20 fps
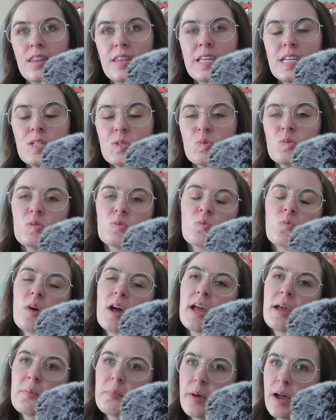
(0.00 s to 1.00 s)
This was
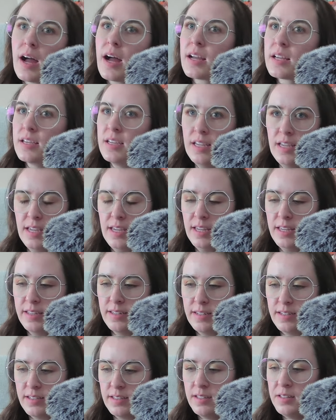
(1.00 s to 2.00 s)
way back
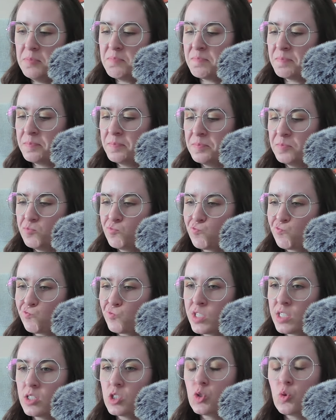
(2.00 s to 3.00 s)
in
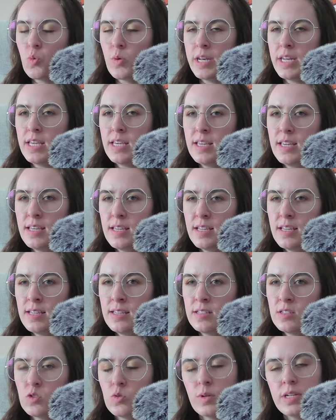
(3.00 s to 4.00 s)

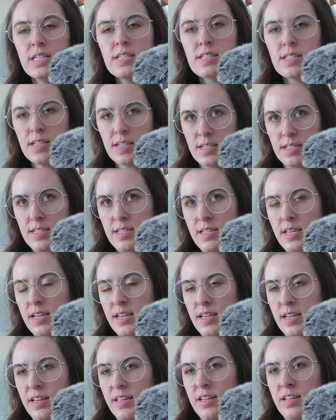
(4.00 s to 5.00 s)

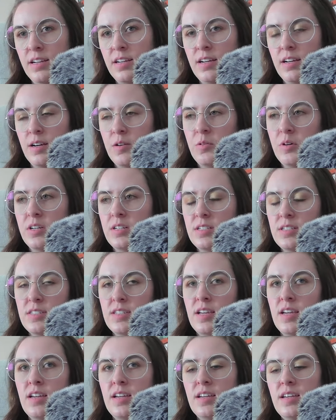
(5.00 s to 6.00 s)
2016, I want to
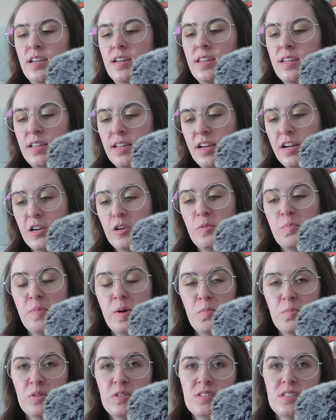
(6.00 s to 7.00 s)
say. Any hair
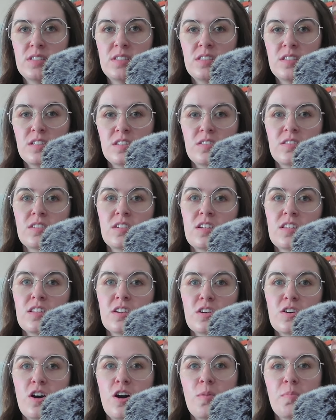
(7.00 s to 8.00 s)
members in
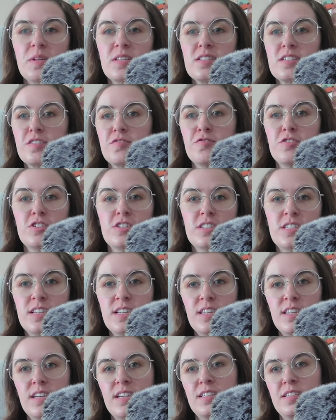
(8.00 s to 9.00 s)
the comments, if you're
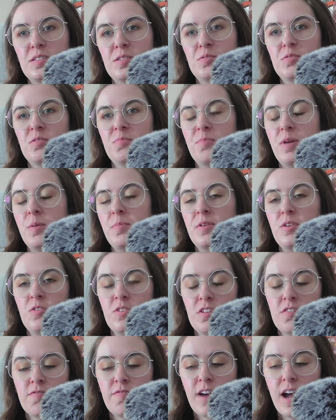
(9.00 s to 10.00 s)
seeing this, maybe you
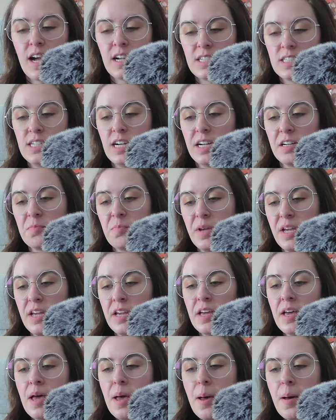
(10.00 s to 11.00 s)
can fact check me.
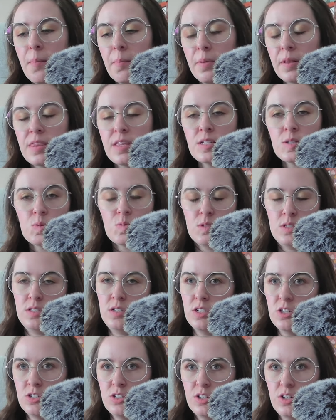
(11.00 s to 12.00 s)
But this was
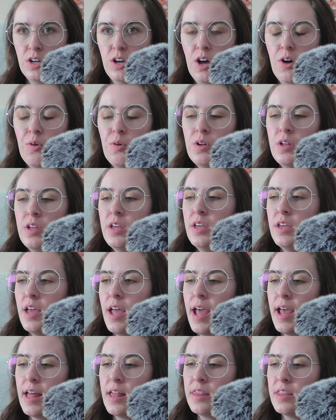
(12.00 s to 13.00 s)
years ago,
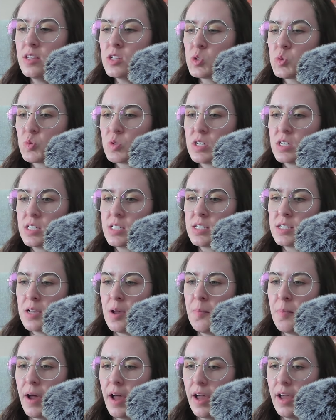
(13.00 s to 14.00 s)
and this was
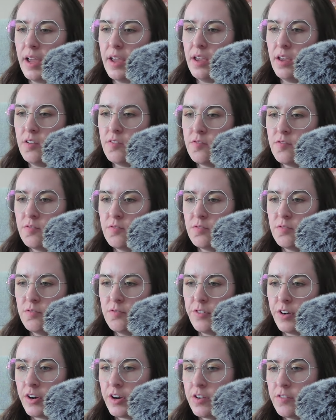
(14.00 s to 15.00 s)
my
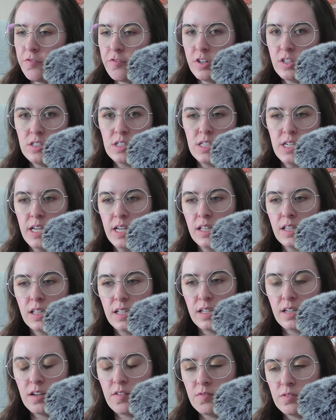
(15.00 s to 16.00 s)
very first
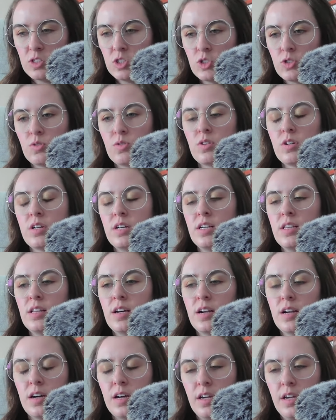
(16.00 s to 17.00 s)
inkling of a story
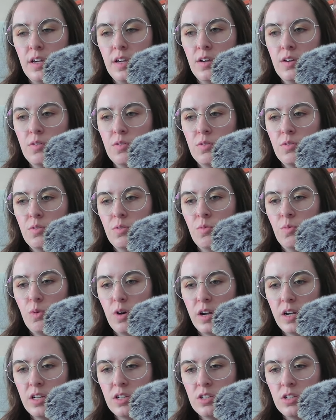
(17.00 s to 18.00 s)
that I
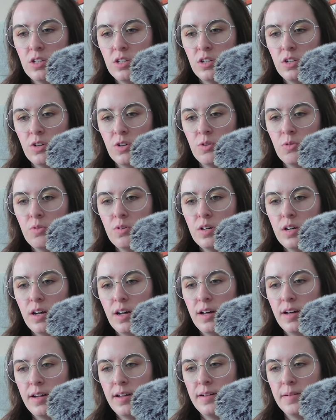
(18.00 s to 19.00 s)
wanted to do.
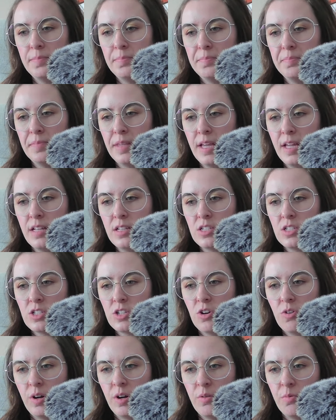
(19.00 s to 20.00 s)
And
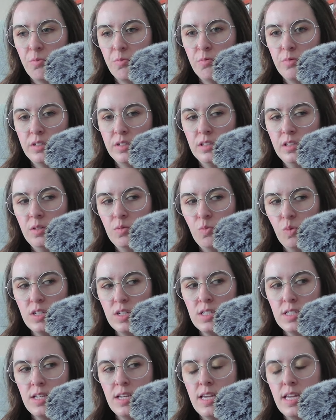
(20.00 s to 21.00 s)
so I really
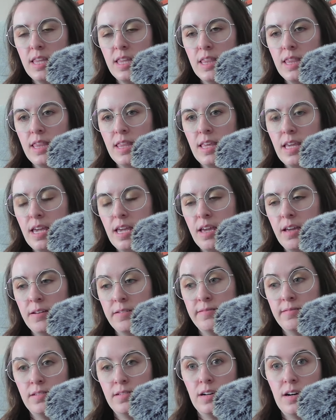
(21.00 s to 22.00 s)
was in the
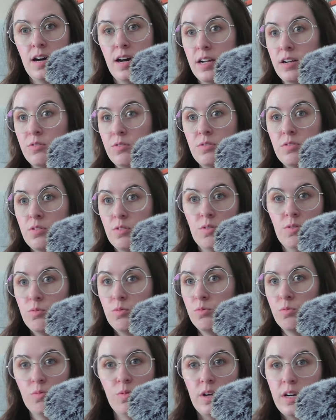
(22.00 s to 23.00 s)
I don't know
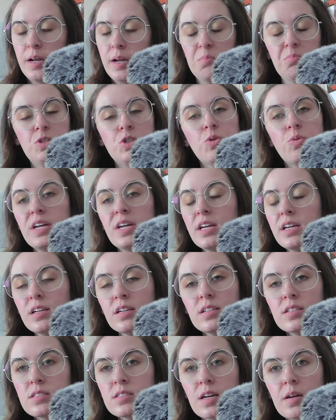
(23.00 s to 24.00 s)
what I'm
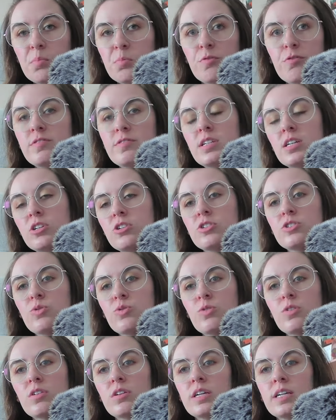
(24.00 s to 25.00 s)
doing type of
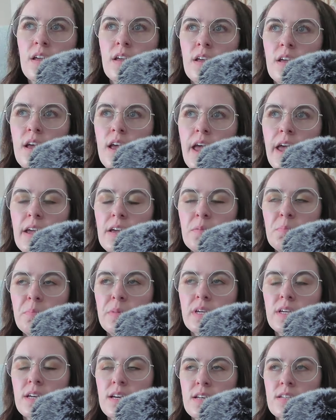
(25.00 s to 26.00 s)
territory. And
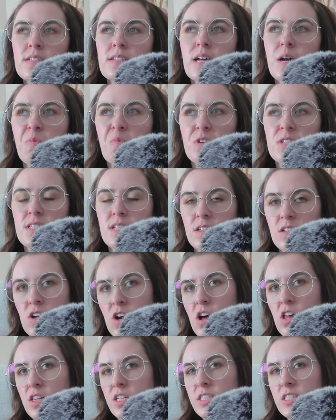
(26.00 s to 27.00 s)
because I was in
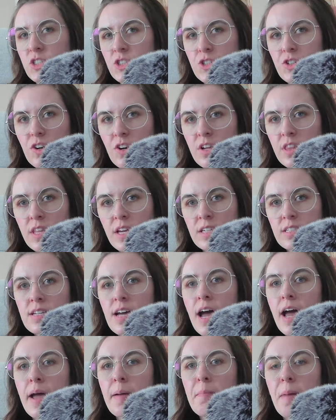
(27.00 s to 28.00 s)
college during that
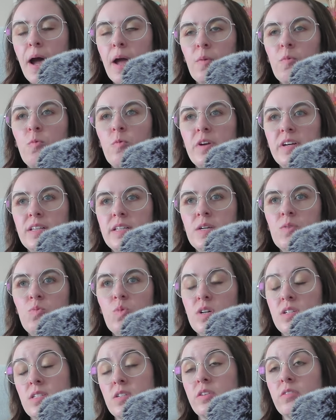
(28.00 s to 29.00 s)
time, I really
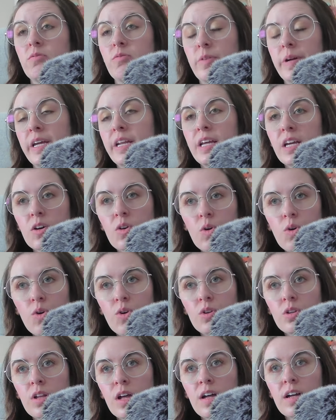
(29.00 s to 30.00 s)
wasn't reading a
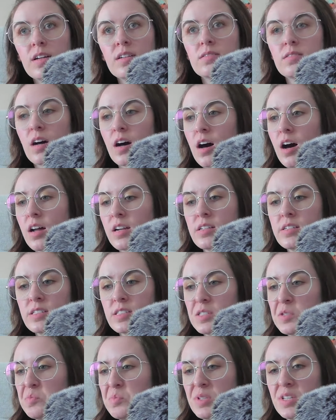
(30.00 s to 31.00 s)
whole lot,
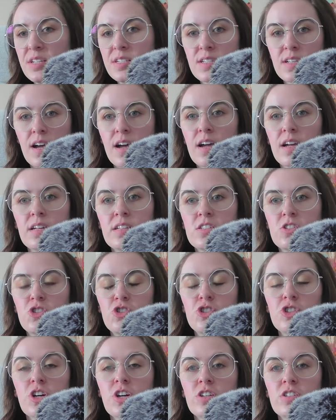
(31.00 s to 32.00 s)
honestly, besides
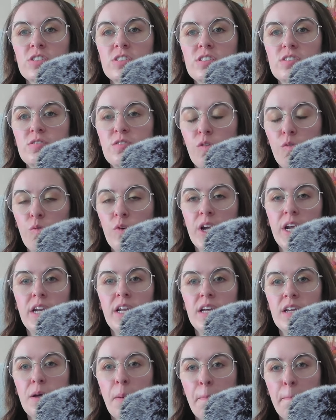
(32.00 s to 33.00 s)
just
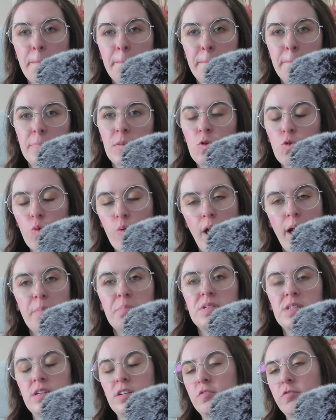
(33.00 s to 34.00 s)
reading a
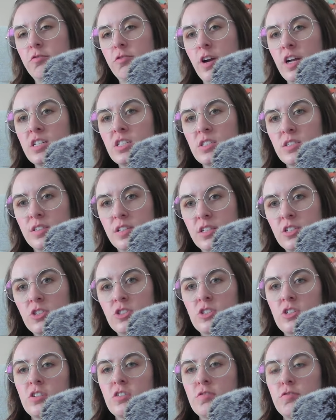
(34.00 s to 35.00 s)
crap ton of French
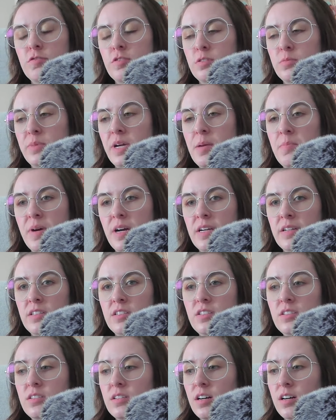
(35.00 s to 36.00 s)
literature for my
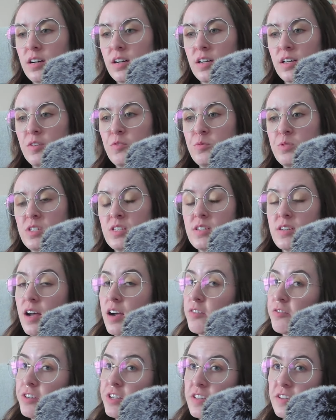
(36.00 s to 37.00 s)
minor. I was
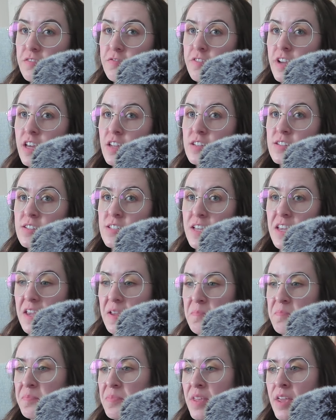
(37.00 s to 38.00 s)
not reading
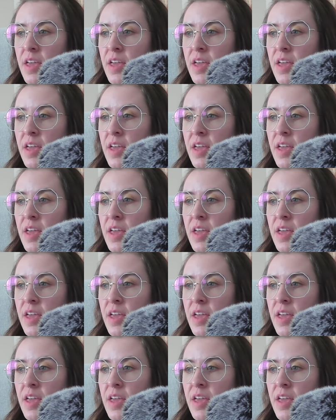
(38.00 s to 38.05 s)
fantasy.